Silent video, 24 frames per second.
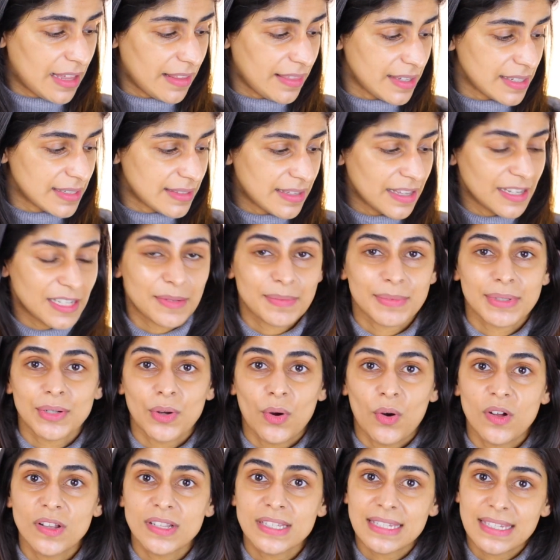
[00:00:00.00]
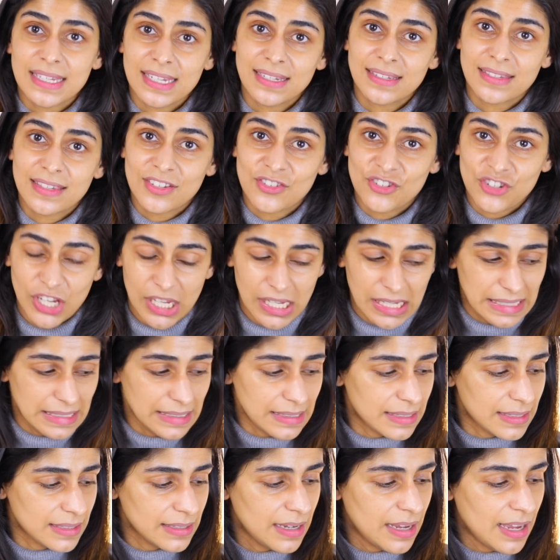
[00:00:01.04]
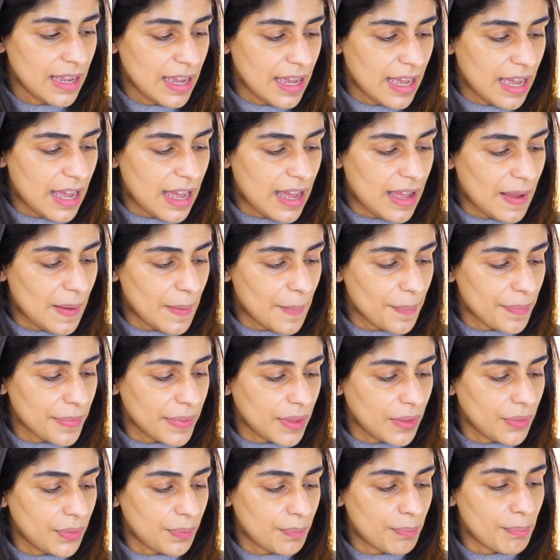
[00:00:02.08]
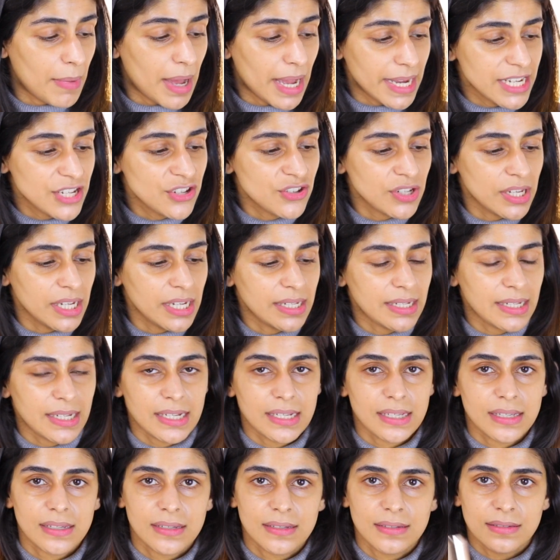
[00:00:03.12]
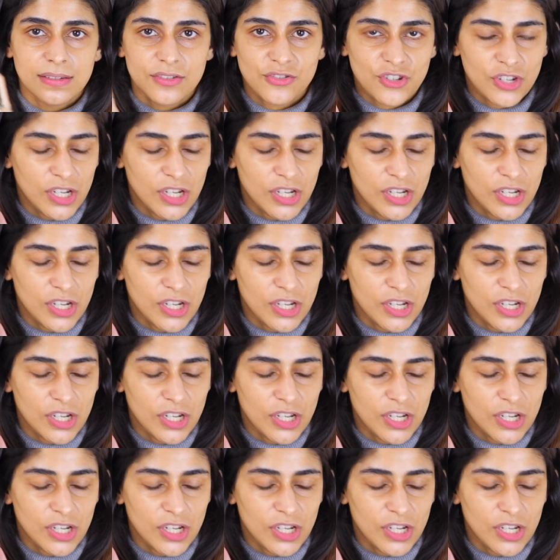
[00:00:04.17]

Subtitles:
They sent me all 6 shades. My shade is